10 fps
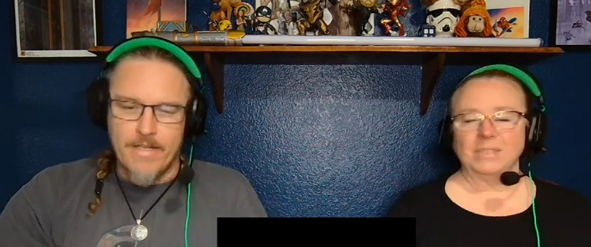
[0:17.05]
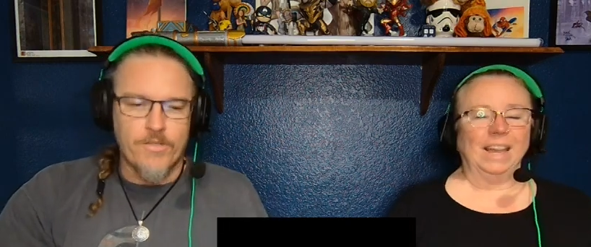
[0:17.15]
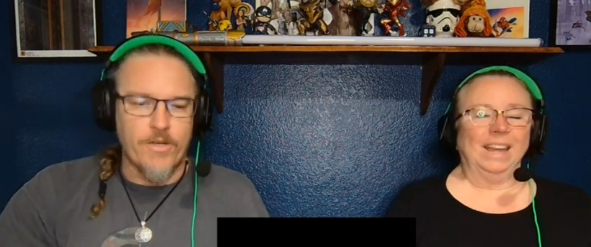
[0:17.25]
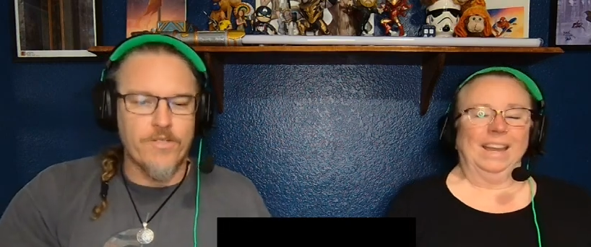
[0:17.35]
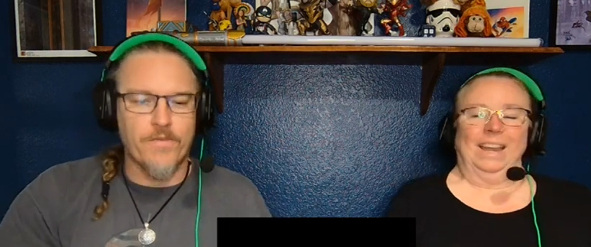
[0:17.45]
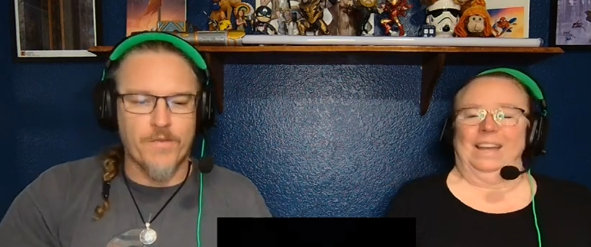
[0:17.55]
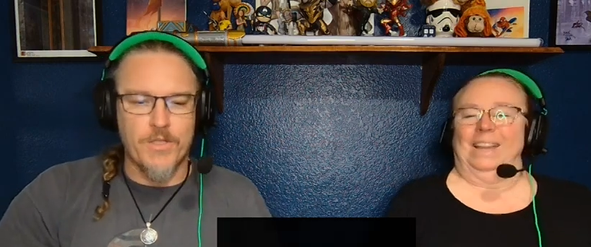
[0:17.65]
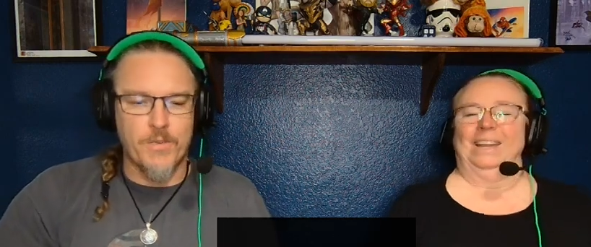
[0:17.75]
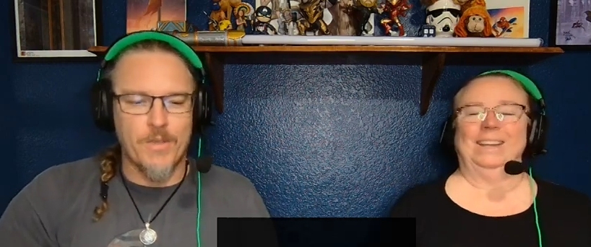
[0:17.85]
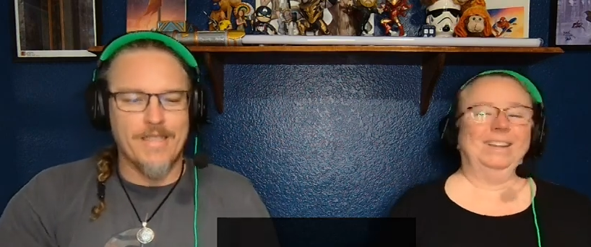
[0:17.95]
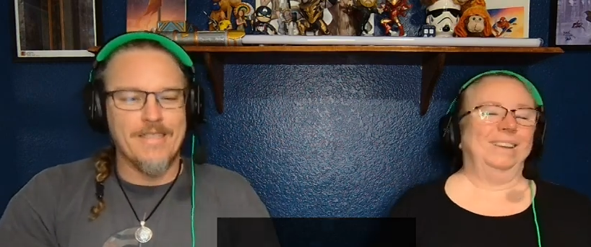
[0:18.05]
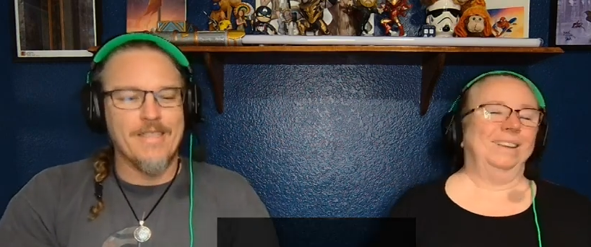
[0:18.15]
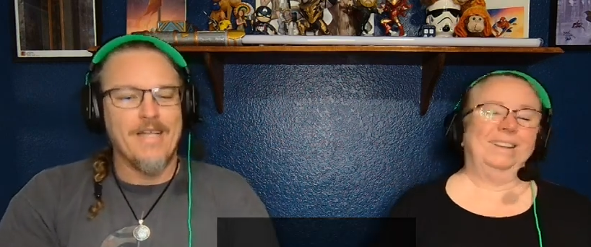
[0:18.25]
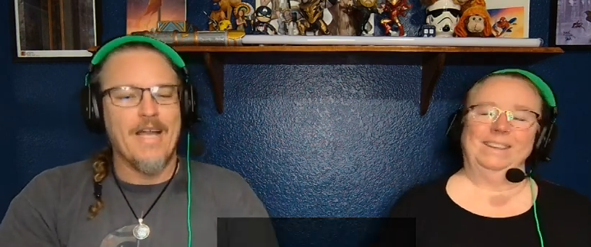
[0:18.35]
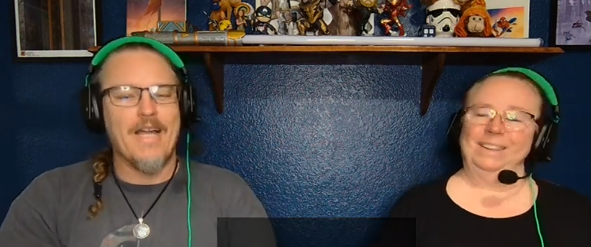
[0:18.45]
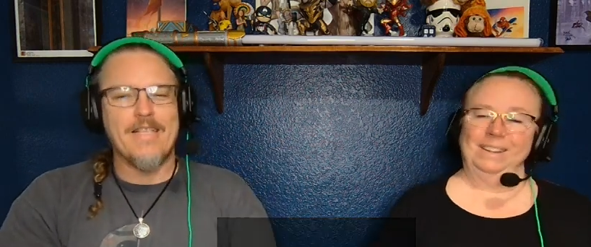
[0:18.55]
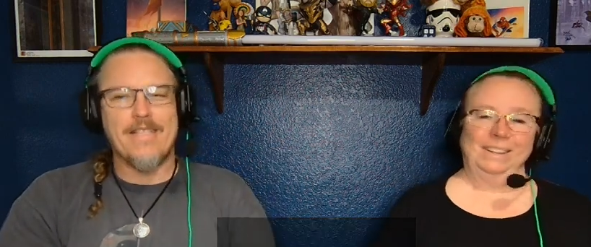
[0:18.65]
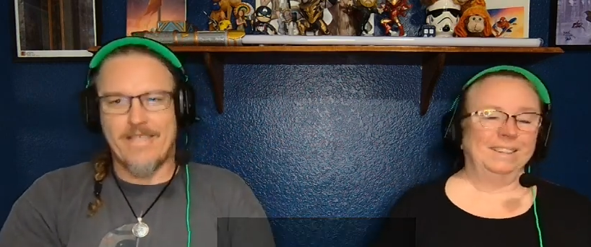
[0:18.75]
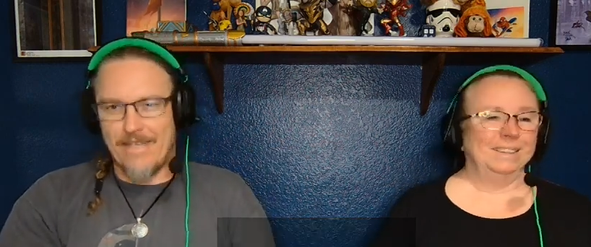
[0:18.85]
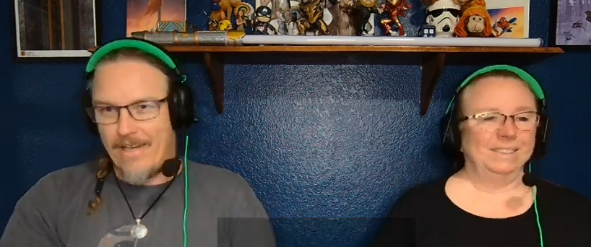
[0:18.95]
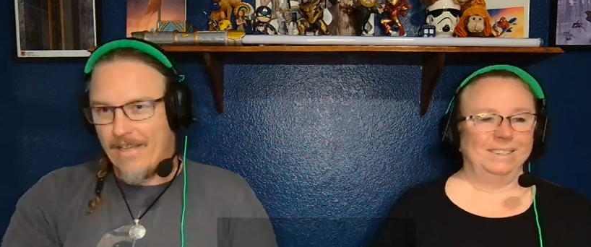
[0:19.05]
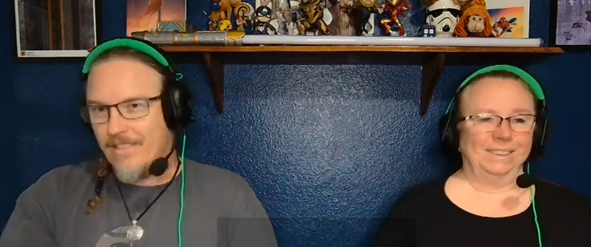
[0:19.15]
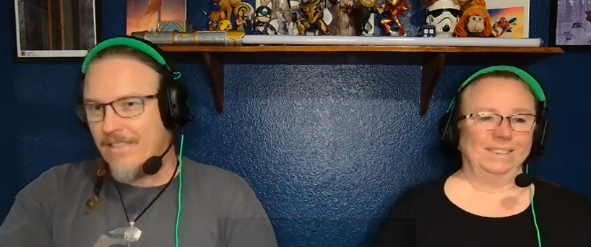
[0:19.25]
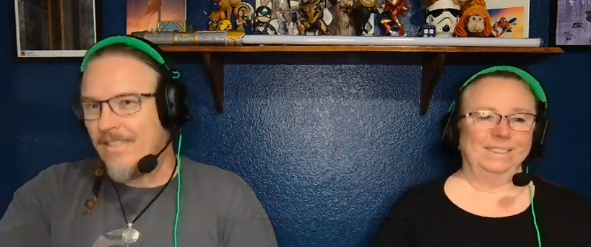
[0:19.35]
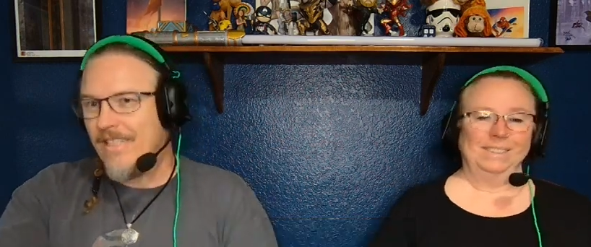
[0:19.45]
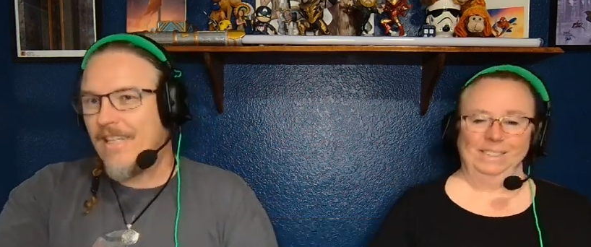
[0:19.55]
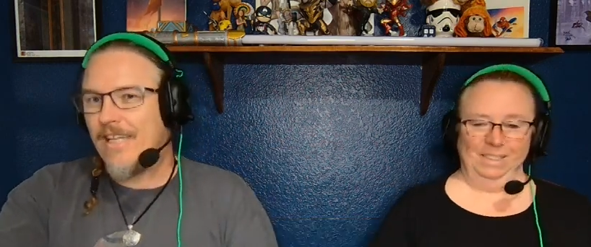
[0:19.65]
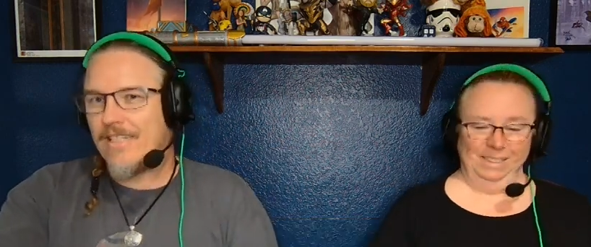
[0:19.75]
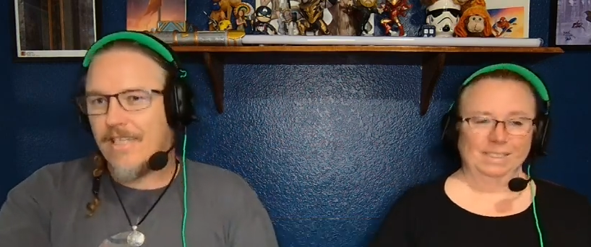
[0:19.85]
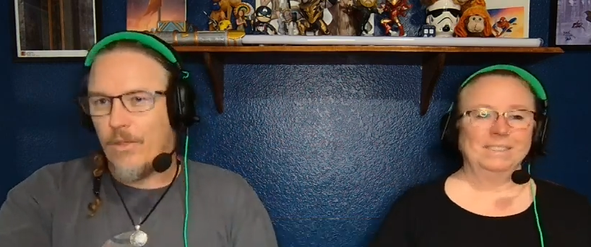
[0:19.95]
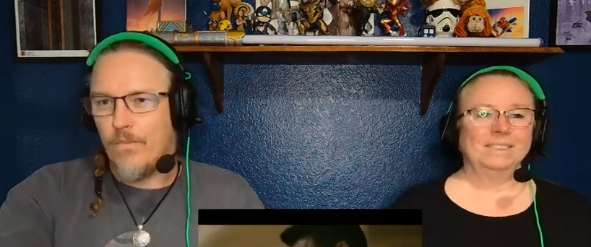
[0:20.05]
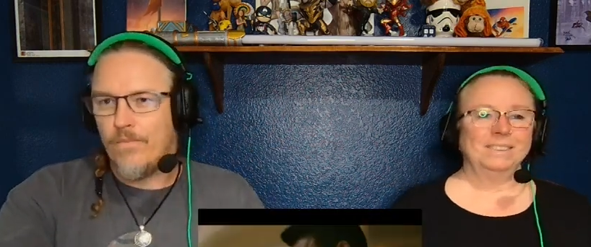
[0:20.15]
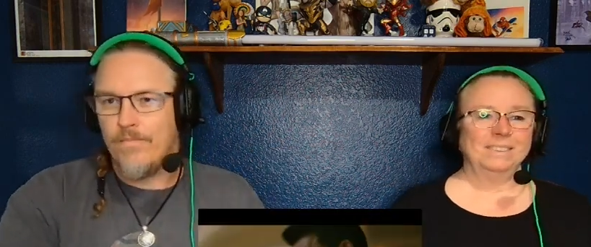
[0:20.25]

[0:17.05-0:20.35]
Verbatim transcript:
Speaker 1: So here's the first one, and Citadel, and go.